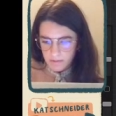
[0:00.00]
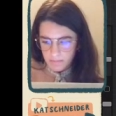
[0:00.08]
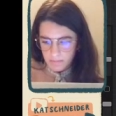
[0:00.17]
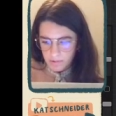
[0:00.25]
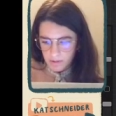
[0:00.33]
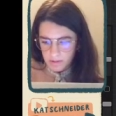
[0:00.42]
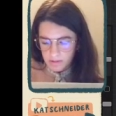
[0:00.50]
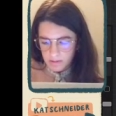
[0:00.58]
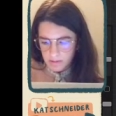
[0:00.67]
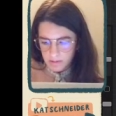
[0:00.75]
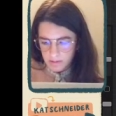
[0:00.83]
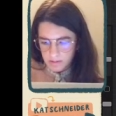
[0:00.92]
in
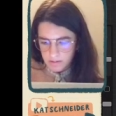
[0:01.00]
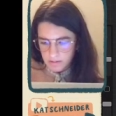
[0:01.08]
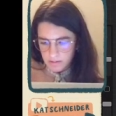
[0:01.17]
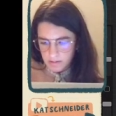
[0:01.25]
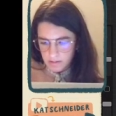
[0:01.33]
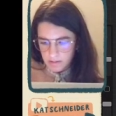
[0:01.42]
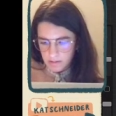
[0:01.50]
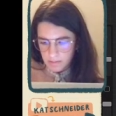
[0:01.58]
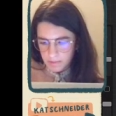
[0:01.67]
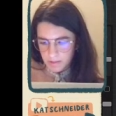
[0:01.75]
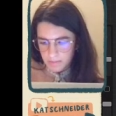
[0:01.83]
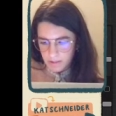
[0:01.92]
places, and then
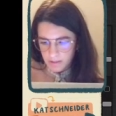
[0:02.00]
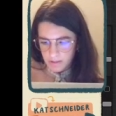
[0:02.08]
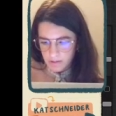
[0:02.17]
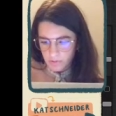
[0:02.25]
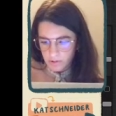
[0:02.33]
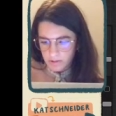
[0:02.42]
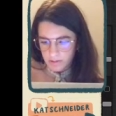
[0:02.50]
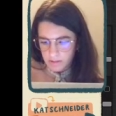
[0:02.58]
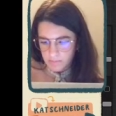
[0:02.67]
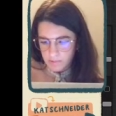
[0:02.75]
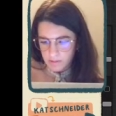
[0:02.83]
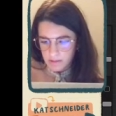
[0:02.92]
sometimes that just looks
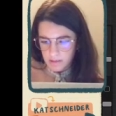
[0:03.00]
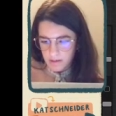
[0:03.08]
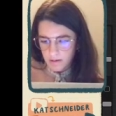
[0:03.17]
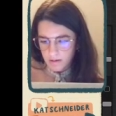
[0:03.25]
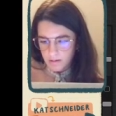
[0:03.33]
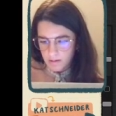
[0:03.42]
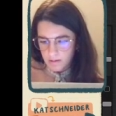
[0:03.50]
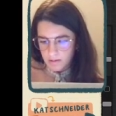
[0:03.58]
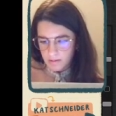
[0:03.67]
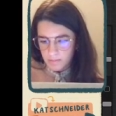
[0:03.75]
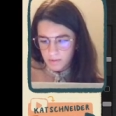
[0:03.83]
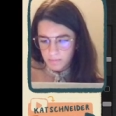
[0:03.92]
less busy,
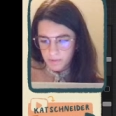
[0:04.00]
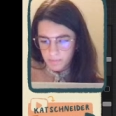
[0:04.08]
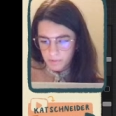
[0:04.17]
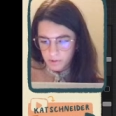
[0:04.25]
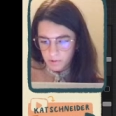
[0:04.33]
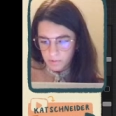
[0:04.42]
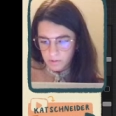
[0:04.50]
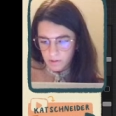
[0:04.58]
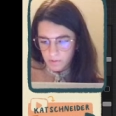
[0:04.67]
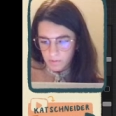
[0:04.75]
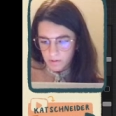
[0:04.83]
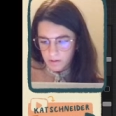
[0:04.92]
but people know what's
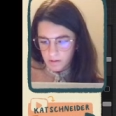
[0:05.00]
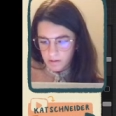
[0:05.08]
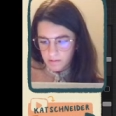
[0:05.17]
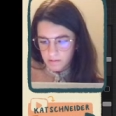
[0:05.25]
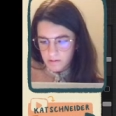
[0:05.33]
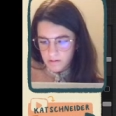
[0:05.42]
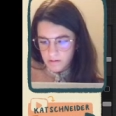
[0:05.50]
going on.